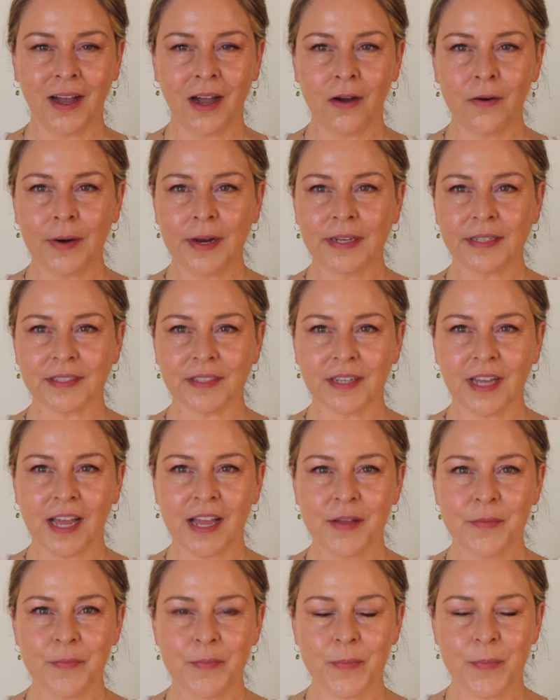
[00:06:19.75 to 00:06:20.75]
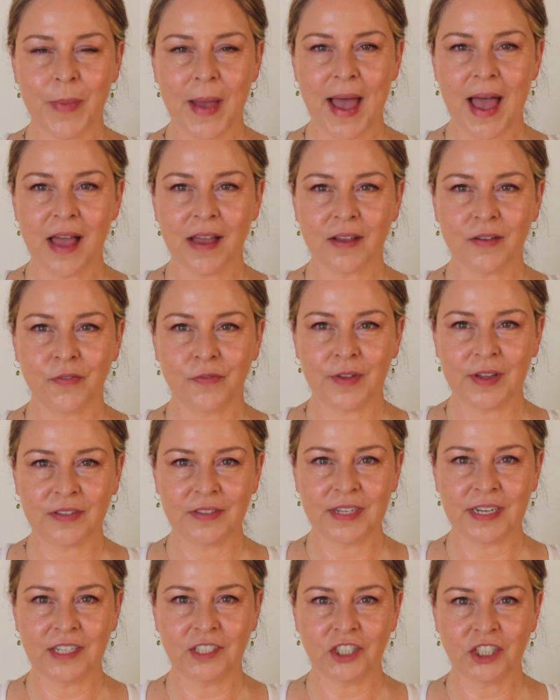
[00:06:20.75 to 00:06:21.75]
All right, I'm back.
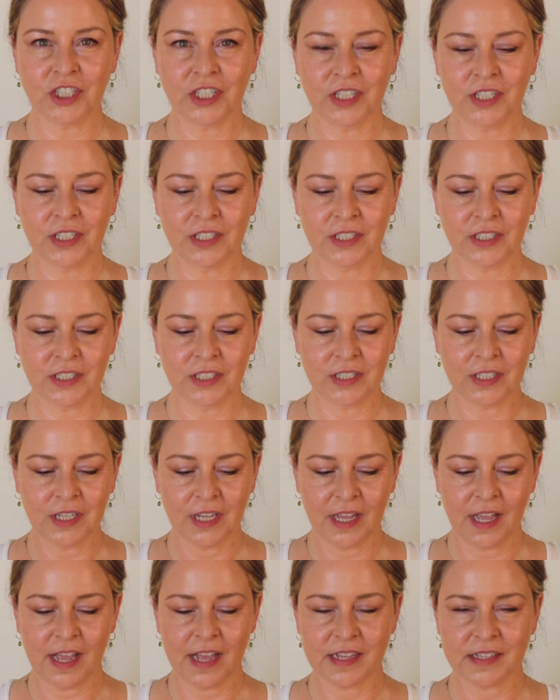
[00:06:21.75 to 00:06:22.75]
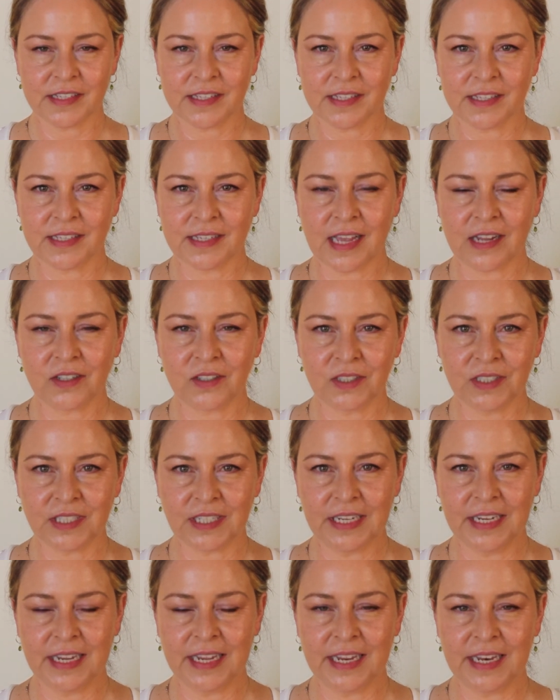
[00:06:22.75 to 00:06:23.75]
Foundation has settled
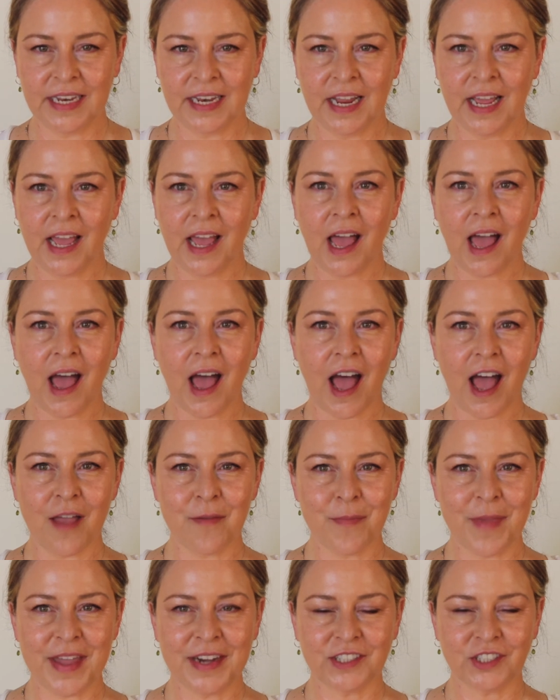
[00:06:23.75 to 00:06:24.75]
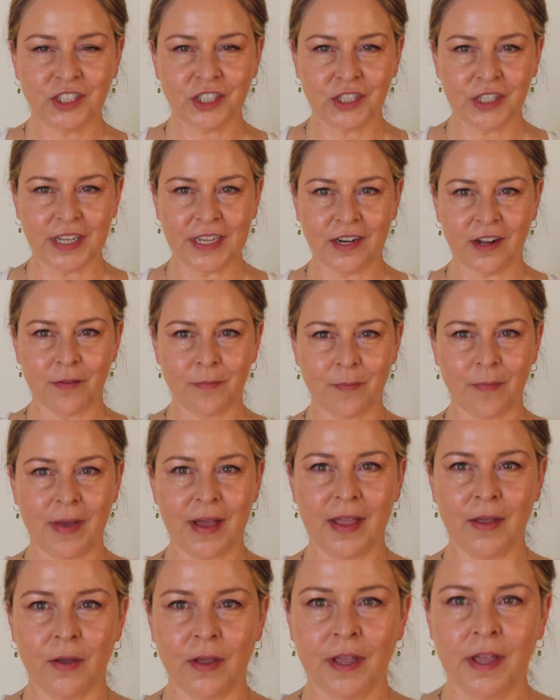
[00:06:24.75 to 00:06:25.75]
in. I managed to get on
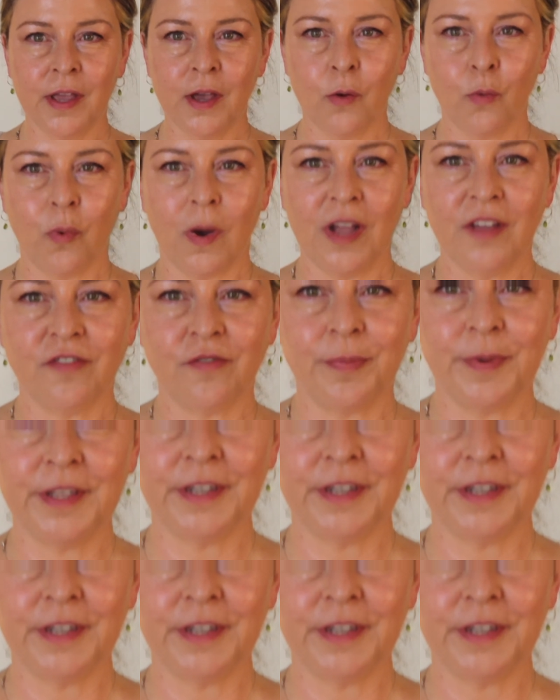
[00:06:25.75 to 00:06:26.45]
my wife